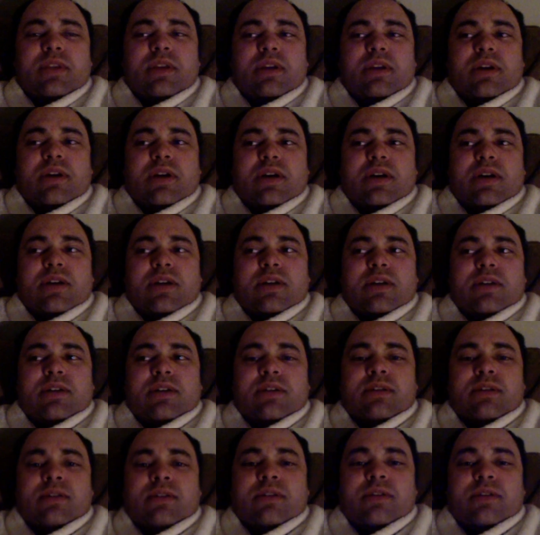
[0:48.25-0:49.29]
Uh,
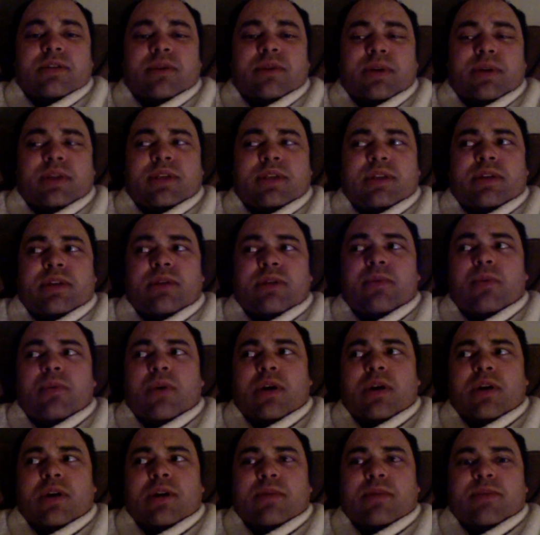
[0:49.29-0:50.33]
so I did
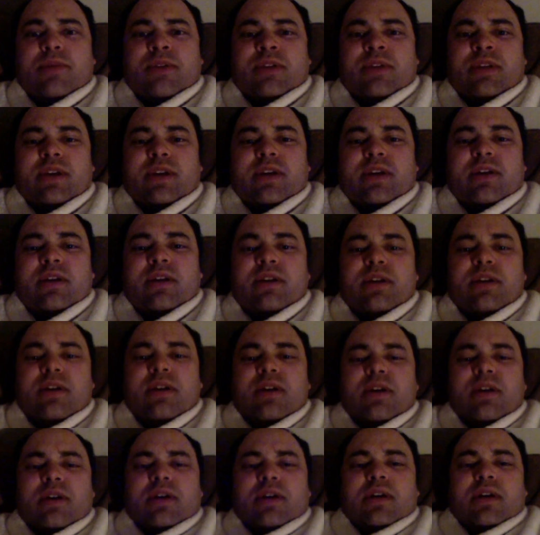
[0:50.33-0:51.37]
walk up to like
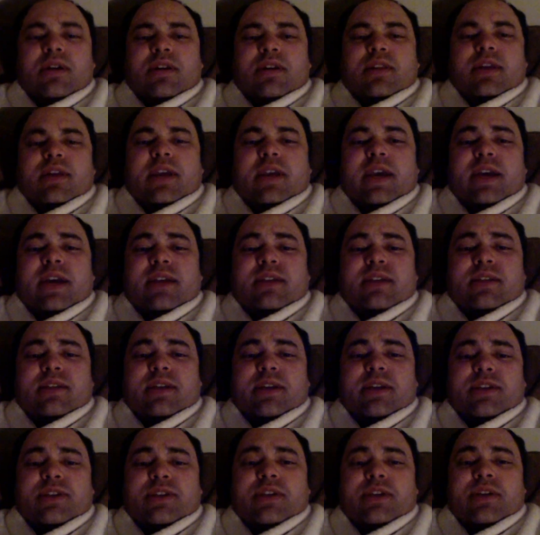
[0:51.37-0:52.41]
the gas
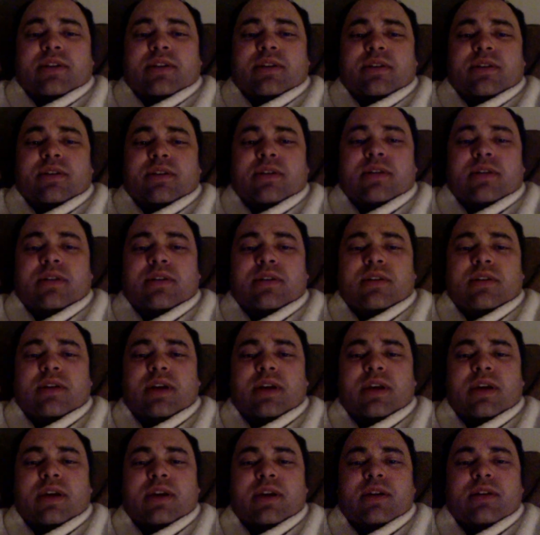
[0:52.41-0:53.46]
station
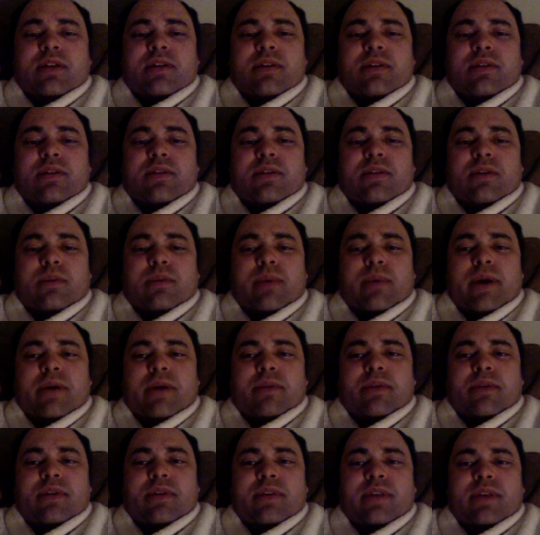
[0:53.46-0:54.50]
and
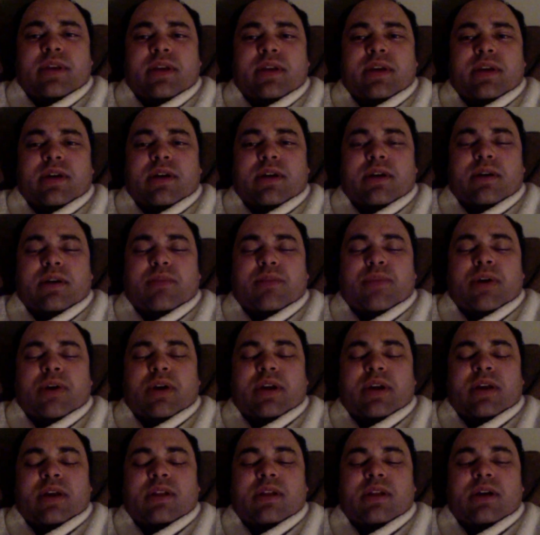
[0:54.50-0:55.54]
around the uh,
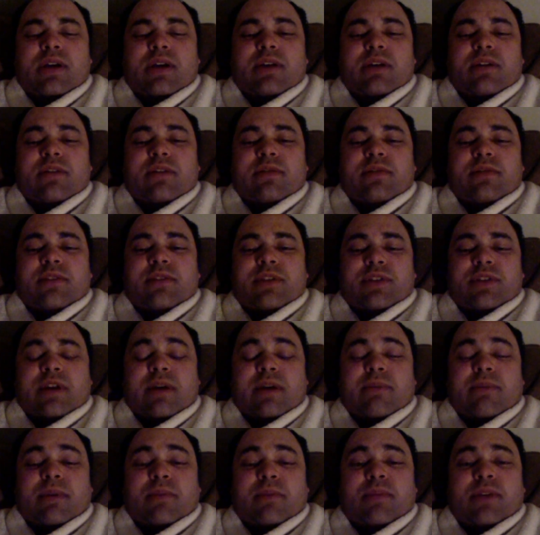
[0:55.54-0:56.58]
parking lot of the
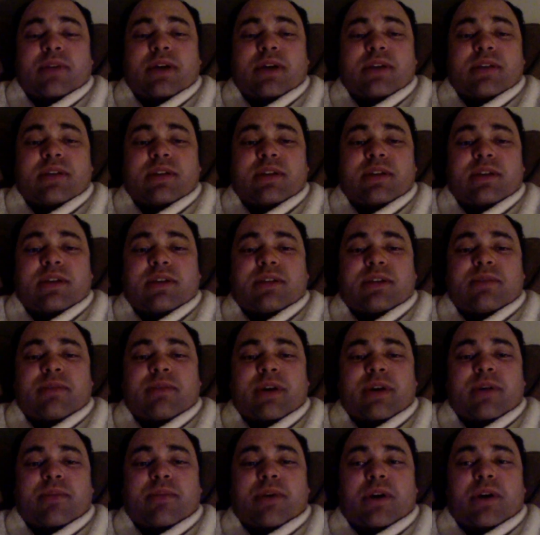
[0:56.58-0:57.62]
shopping plaza next to my
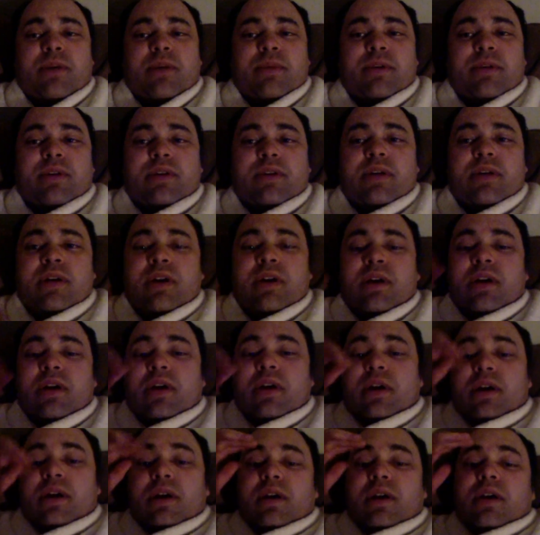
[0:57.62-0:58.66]
apartment.
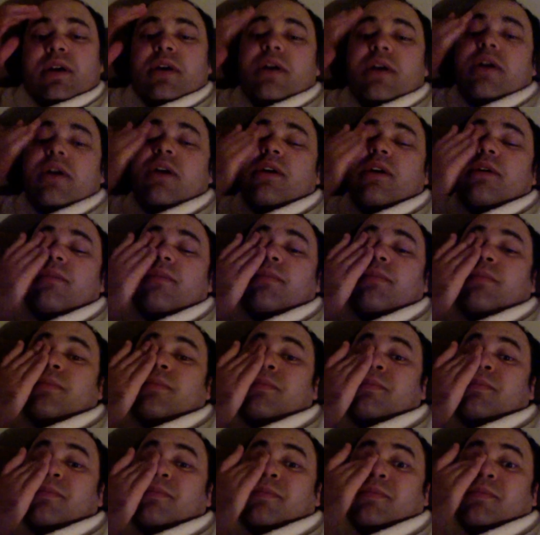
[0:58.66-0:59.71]
Um,
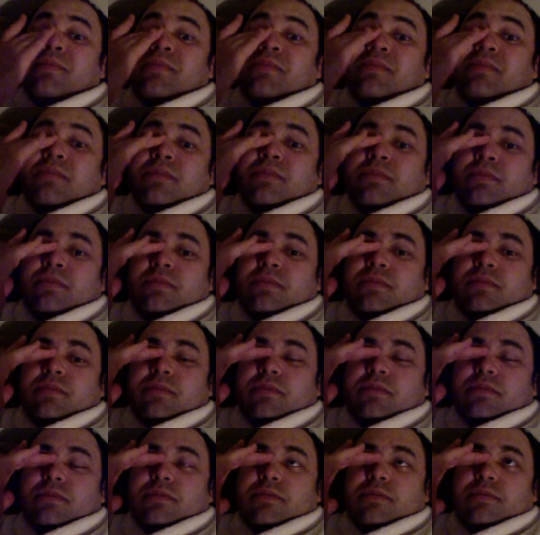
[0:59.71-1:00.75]

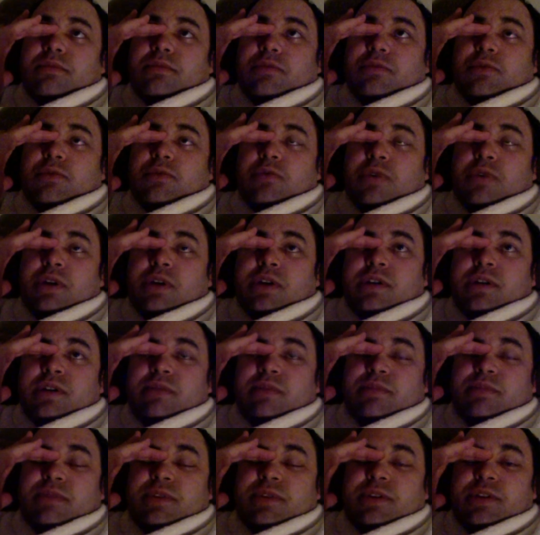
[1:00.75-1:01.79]
walked
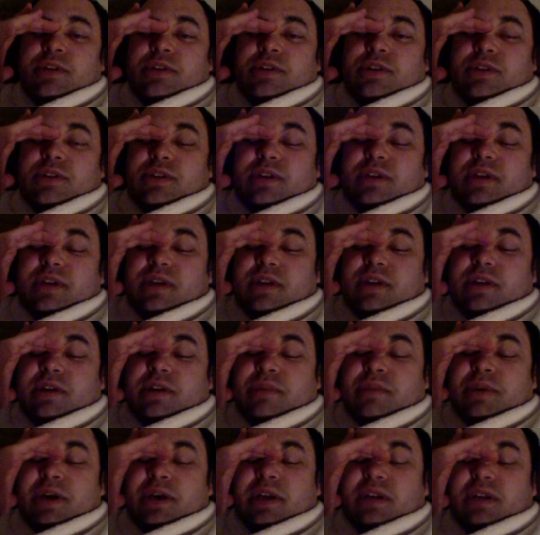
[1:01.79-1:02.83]
up to just get a
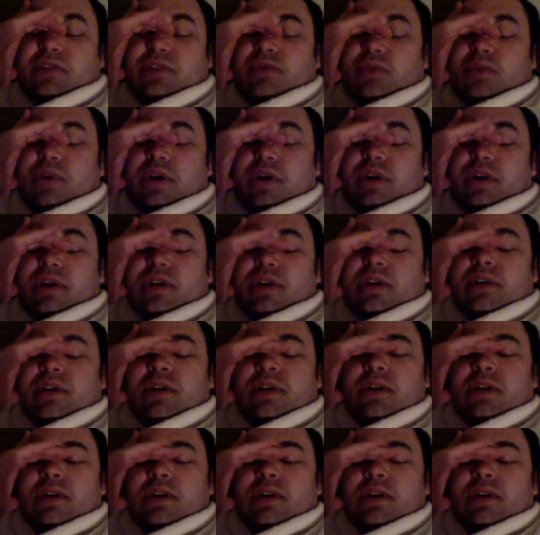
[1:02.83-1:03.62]
bottle of water.